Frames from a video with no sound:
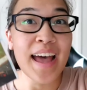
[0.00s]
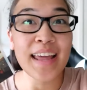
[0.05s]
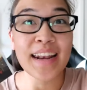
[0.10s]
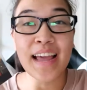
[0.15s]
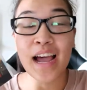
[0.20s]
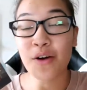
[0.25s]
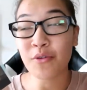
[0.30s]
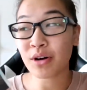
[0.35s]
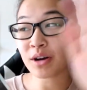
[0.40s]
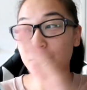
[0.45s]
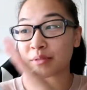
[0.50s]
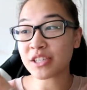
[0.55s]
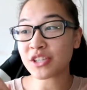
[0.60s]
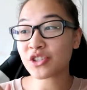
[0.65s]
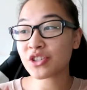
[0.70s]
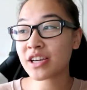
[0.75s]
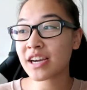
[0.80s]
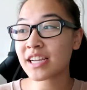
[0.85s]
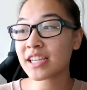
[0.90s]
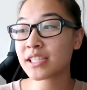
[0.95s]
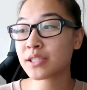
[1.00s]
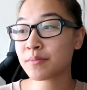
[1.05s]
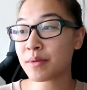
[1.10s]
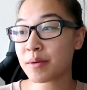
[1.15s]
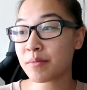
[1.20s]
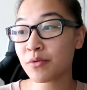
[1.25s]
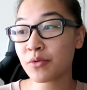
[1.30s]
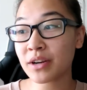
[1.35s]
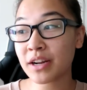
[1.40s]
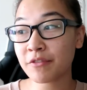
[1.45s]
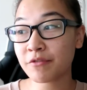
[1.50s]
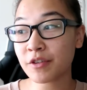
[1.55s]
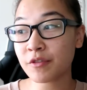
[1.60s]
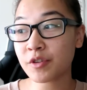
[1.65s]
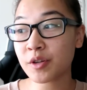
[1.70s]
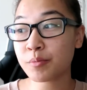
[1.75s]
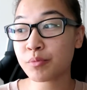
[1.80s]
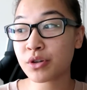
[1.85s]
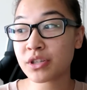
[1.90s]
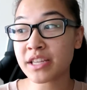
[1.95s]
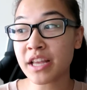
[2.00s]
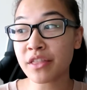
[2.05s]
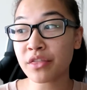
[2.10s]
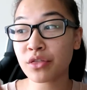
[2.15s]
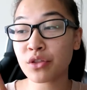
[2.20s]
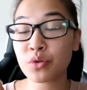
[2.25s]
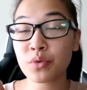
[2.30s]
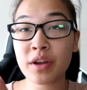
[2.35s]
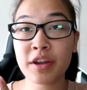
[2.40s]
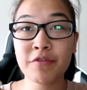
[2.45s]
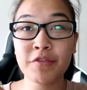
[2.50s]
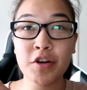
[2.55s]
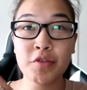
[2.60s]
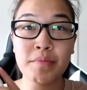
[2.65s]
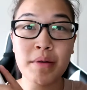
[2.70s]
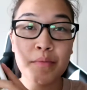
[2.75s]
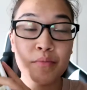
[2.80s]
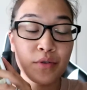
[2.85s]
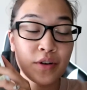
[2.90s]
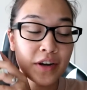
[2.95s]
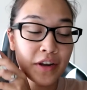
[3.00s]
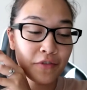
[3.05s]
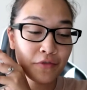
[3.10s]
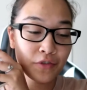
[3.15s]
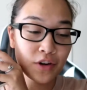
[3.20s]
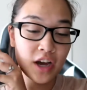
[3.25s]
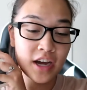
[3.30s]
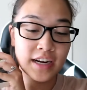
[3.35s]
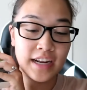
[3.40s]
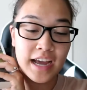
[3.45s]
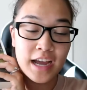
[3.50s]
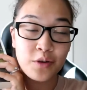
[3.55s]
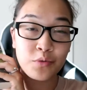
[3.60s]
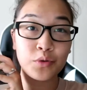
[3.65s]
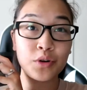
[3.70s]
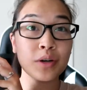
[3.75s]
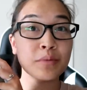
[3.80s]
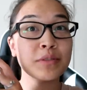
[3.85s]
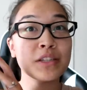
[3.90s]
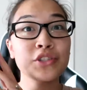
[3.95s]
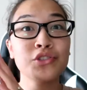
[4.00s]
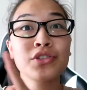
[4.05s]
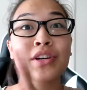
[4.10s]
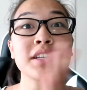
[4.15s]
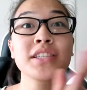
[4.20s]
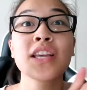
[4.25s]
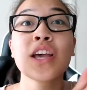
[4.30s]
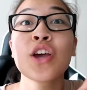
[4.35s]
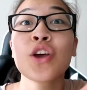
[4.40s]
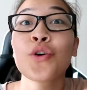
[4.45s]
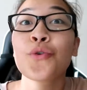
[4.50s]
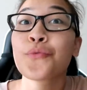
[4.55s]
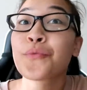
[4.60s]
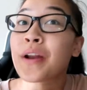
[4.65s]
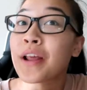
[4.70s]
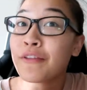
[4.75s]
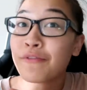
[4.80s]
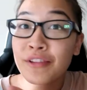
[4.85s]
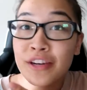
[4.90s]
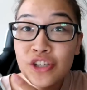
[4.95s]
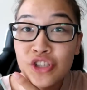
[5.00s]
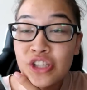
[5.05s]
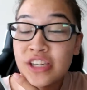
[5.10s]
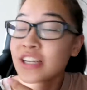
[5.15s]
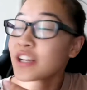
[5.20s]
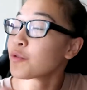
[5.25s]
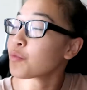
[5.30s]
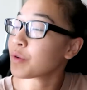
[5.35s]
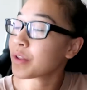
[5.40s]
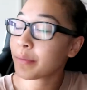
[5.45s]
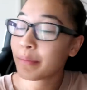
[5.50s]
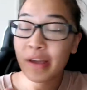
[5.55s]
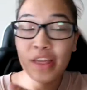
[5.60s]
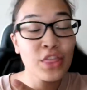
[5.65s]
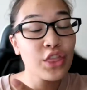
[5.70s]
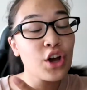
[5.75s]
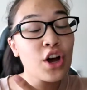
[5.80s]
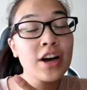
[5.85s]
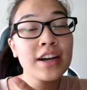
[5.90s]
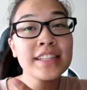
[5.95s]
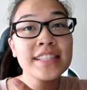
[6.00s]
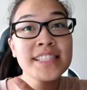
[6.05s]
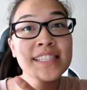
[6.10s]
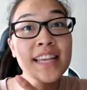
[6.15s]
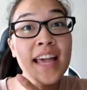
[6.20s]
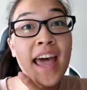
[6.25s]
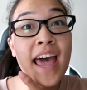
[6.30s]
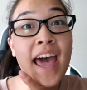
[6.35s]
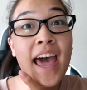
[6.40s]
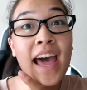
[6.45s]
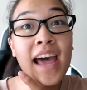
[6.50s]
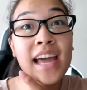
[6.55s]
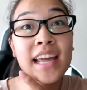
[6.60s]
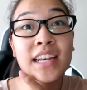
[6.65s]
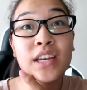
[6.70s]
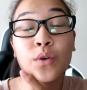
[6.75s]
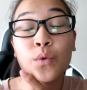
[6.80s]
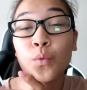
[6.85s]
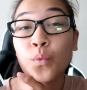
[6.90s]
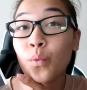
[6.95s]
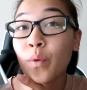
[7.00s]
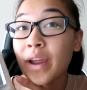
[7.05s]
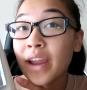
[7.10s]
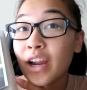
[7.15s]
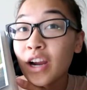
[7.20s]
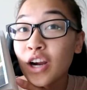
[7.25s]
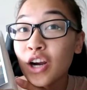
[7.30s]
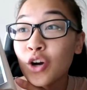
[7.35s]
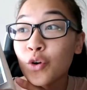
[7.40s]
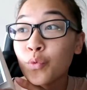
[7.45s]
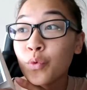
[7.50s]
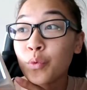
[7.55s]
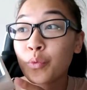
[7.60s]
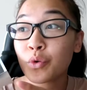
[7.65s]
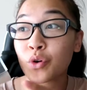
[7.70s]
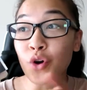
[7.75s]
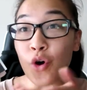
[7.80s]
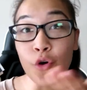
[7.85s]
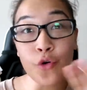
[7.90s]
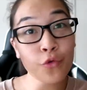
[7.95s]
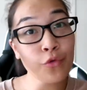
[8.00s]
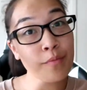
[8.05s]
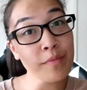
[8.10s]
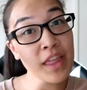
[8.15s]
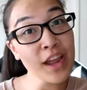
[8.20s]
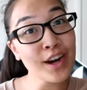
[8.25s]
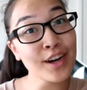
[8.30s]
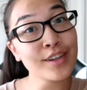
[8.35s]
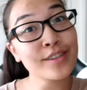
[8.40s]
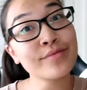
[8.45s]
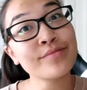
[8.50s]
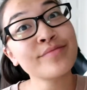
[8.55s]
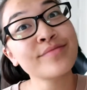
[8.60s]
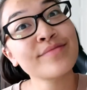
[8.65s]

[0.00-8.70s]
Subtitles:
And I will update you guys maybe when I'm 50% through, if I remember. If not, I will update you guys when I finish it with my thoughts and where we will go from there.